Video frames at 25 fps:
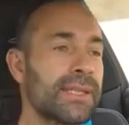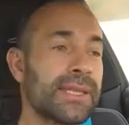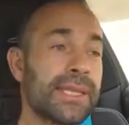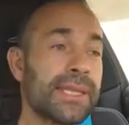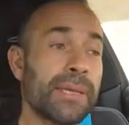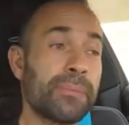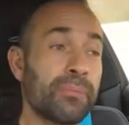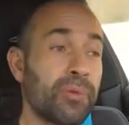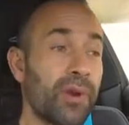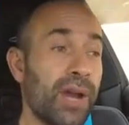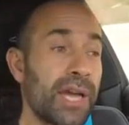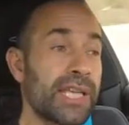
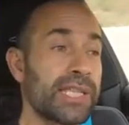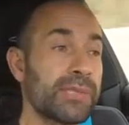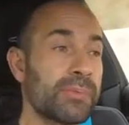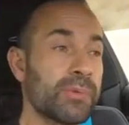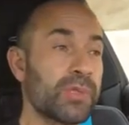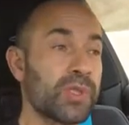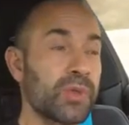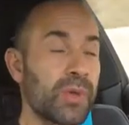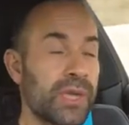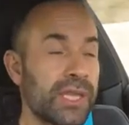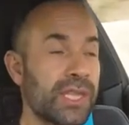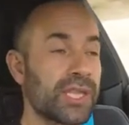the price
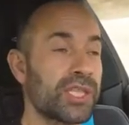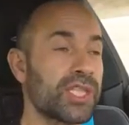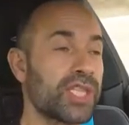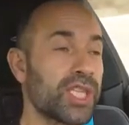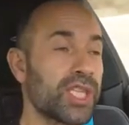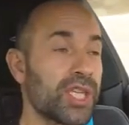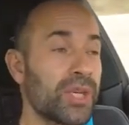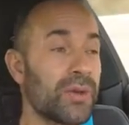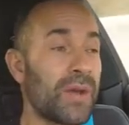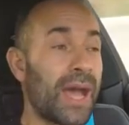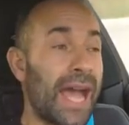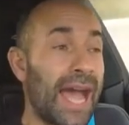between the
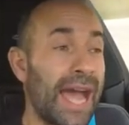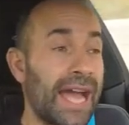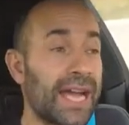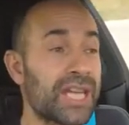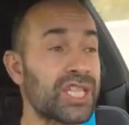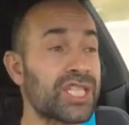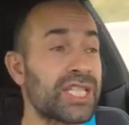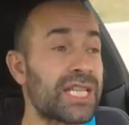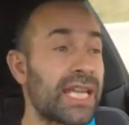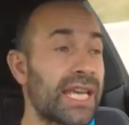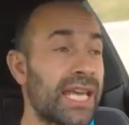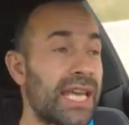two
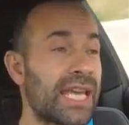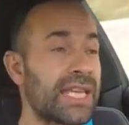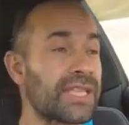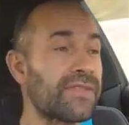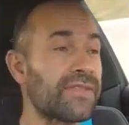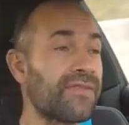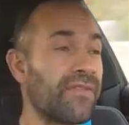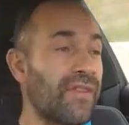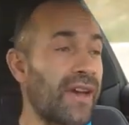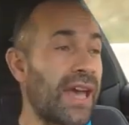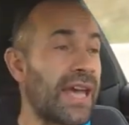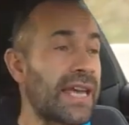actually
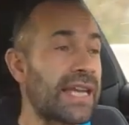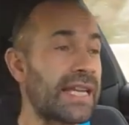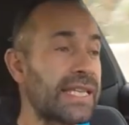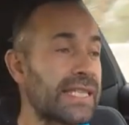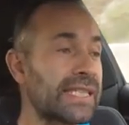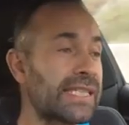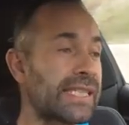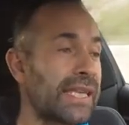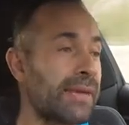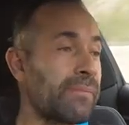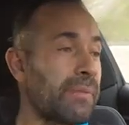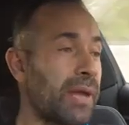is fairly
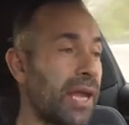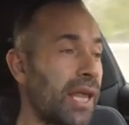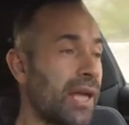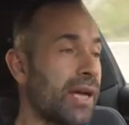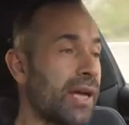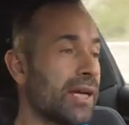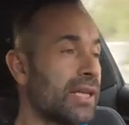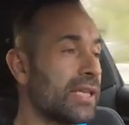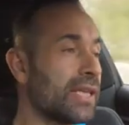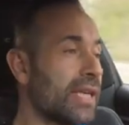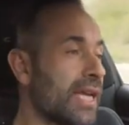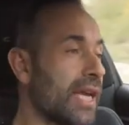
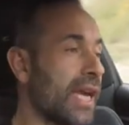similar.